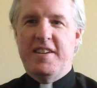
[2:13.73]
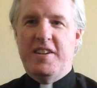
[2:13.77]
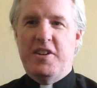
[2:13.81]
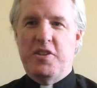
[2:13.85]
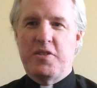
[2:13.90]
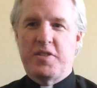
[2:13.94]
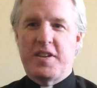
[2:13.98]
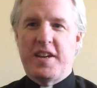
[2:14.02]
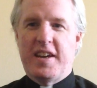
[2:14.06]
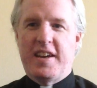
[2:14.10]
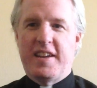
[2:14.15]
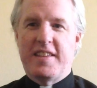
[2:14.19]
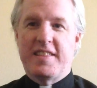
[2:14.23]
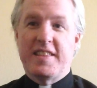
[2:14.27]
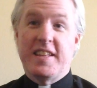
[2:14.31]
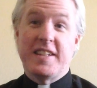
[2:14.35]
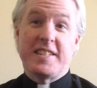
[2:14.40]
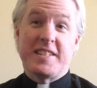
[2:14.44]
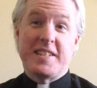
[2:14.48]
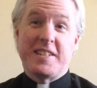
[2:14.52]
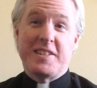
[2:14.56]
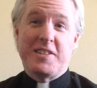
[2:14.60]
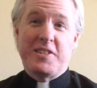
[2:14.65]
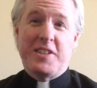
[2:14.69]
Okay,
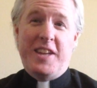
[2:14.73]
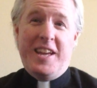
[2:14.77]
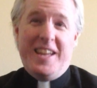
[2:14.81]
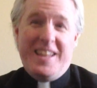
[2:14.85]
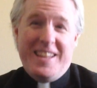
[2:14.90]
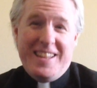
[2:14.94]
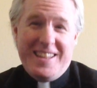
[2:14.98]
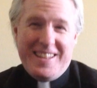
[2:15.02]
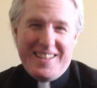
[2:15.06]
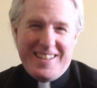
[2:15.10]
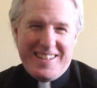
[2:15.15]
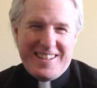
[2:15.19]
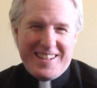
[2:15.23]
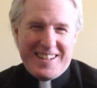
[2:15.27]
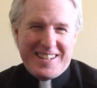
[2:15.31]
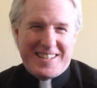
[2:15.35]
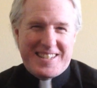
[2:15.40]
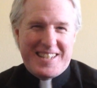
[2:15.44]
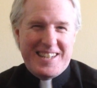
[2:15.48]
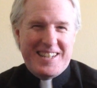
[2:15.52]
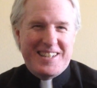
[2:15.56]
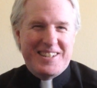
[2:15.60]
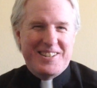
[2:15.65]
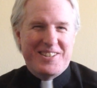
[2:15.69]
that didn't
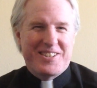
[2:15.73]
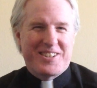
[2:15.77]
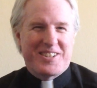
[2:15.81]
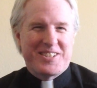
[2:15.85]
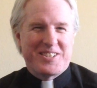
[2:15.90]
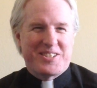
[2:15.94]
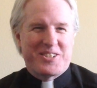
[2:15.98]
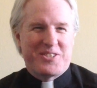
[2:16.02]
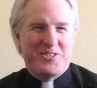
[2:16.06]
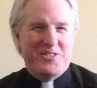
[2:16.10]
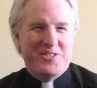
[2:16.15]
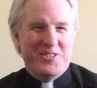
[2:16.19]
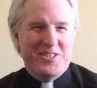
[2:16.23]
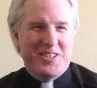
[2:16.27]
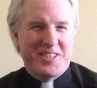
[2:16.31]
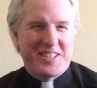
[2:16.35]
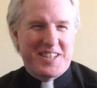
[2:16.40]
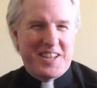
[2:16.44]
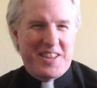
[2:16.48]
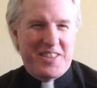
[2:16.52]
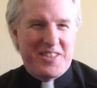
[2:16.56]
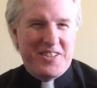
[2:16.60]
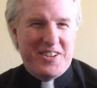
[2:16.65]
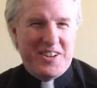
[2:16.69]
look as cool as
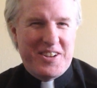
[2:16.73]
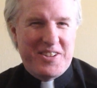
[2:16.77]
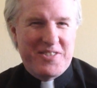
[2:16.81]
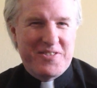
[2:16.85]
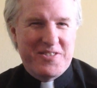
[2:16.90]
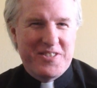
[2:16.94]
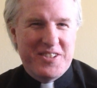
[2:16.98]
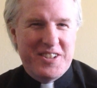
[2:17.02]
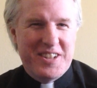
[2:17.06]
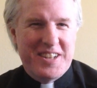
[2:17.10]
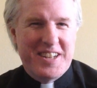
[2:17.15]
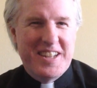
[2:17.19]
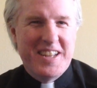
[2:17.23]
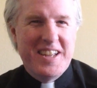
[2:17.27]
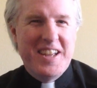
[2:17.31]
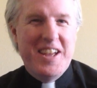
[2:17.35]
I thought it would.